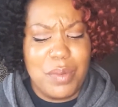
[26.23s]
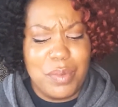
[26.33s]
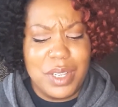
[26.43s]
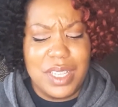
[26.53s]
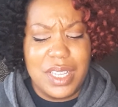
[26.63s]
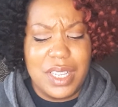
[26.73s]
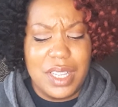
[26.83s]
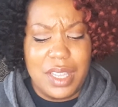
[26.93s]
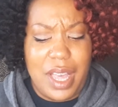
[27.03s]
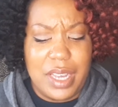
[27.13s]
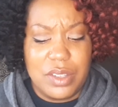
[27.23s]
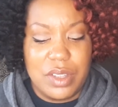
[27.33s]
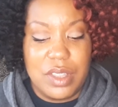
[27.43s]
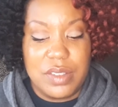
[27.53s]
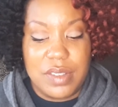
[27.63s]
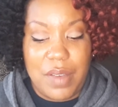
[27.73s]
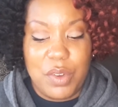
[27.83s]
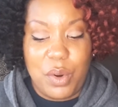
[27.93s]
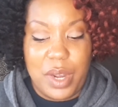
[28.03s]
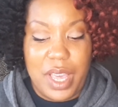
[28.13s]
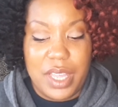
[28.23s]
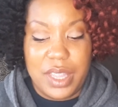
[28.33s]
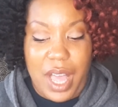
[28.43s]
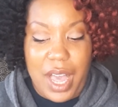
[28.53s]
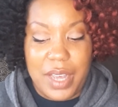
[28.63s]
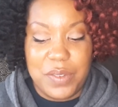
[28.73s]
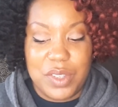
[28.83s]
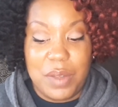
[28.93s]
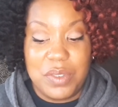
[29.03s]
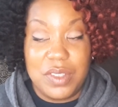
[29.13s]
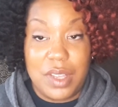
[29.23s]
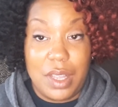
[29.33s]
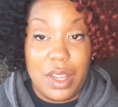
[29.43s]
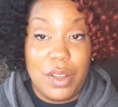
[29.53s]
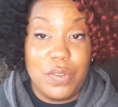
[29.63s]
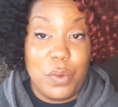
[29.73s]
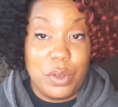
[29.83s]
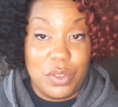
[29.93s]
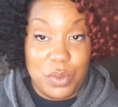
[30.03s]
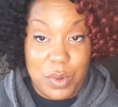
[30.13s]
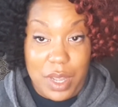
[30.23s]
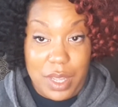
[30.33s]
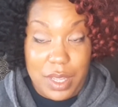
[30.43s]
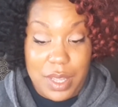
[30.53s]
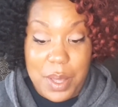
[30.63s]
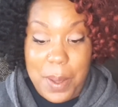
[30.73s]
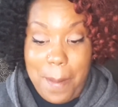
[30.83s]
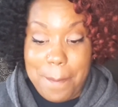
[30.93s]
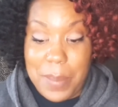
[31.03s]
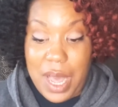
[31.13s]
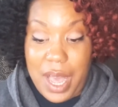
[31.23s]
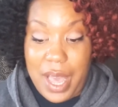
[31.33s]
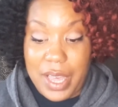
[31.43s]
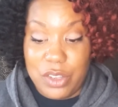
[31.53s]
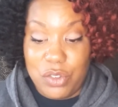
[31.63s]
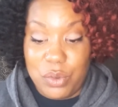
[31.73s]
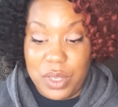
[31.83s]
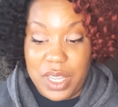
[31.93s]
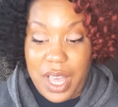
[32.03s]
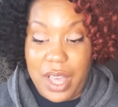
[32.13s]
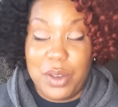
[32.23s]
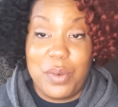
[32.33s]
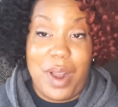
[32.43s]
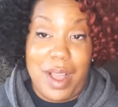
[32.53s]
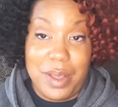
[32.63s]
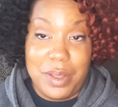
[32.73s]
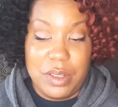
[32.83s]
really liked The 7 or 8 Lives of Stella Fortuna by Juliet Grimes,